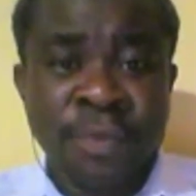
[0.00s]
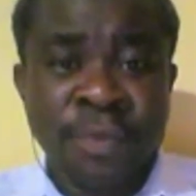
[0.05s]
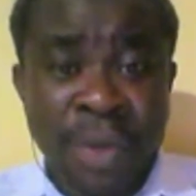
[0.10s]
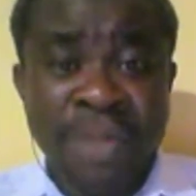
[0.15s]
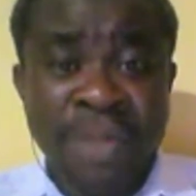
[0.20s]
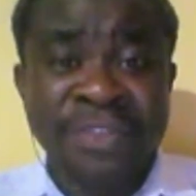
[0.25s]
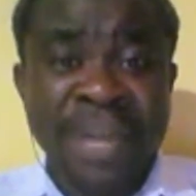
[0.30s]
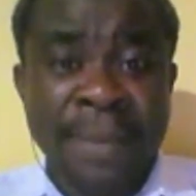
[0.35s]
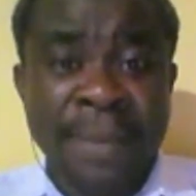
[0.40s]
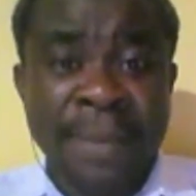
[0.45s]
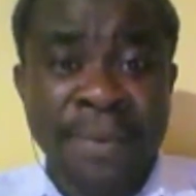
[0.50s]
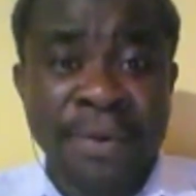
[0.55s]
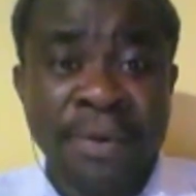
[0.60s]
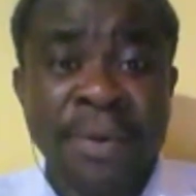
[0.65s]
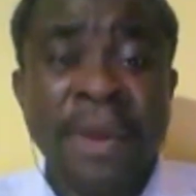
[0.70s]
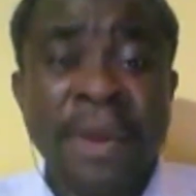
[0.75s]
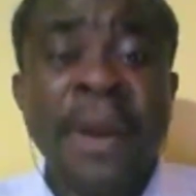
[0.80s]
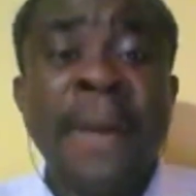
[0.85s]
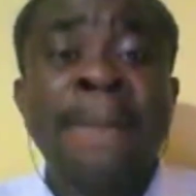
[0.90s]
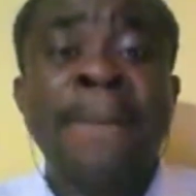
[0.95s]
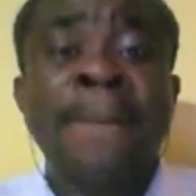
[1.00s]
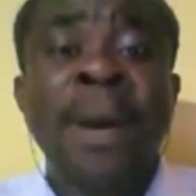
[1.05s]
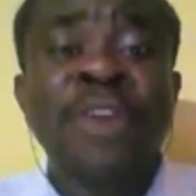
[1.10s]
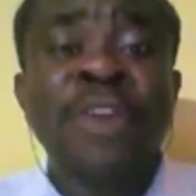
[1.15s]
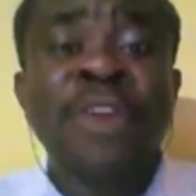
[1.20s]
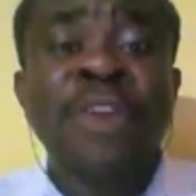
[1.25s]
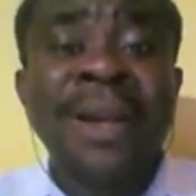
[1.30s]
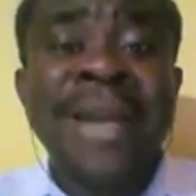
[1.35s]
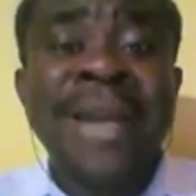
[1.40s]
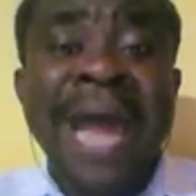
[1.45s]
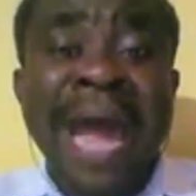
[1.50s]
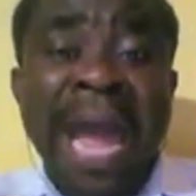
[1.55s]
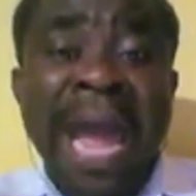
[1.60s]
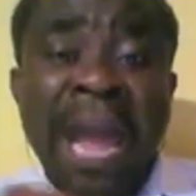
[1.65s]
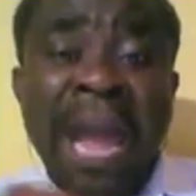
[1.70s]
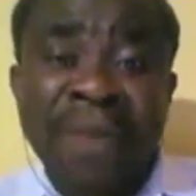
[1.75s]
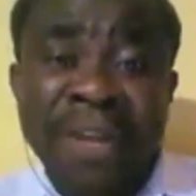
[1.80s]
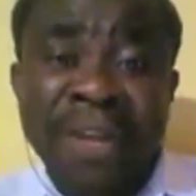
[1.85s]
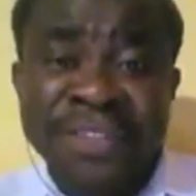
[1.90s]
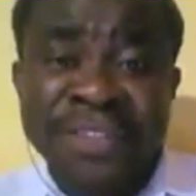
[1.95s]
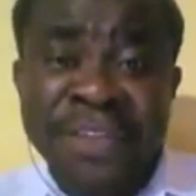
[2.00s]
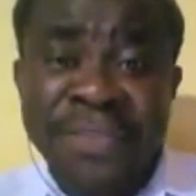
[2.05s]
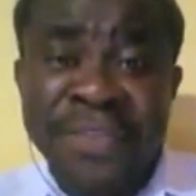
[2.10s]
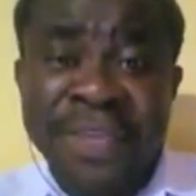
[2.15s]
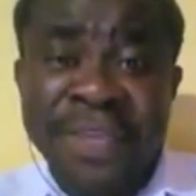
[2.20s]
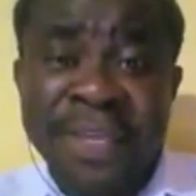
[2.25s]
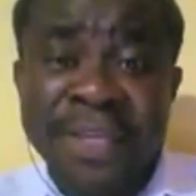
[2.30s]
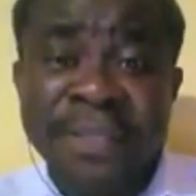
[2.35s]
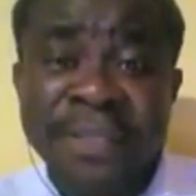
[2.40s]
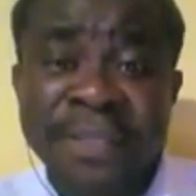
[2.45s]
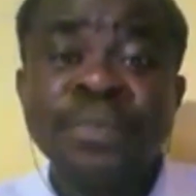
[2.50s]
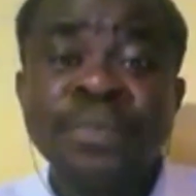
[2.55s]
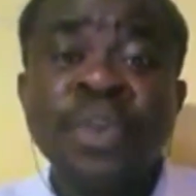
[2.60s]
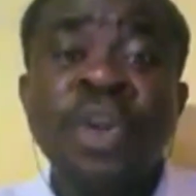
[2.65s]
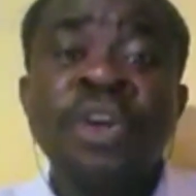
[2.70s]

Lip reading: For example, but under IFRS 18,